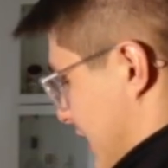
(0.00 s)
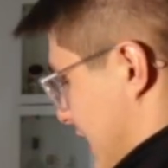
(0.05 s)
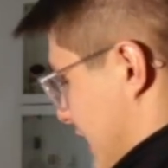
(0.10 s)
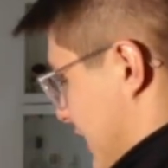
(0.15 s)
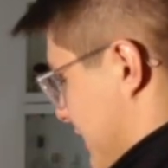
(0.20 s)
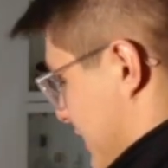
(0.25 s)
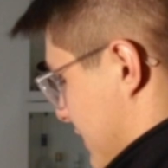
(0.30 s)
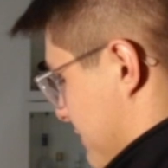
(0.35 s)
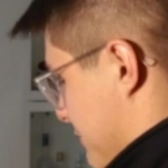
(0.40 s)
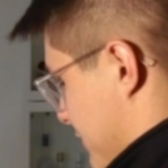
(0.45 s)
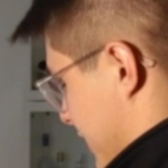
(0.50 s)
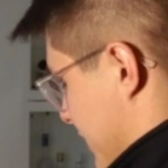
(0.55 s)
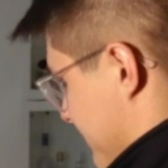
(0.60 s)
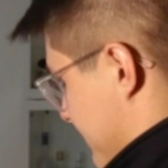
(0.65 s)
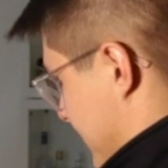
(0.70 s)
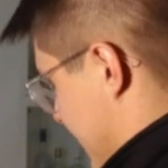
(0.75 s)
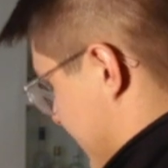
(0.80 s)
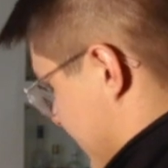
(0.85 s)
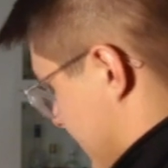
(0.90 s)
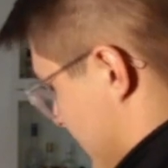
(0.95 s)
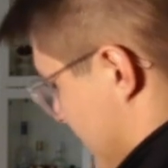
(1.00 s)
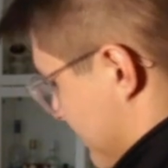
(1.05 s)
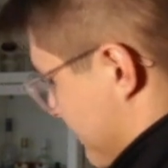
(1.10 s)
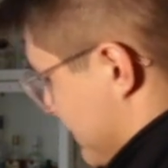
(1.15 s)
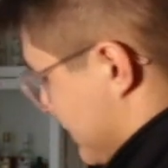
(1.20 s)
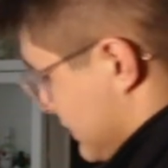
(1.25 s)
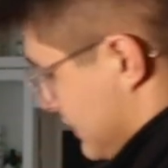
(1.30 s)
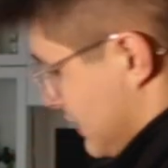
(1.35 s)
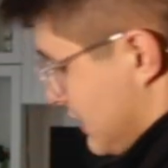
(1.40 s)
And then bring it back up.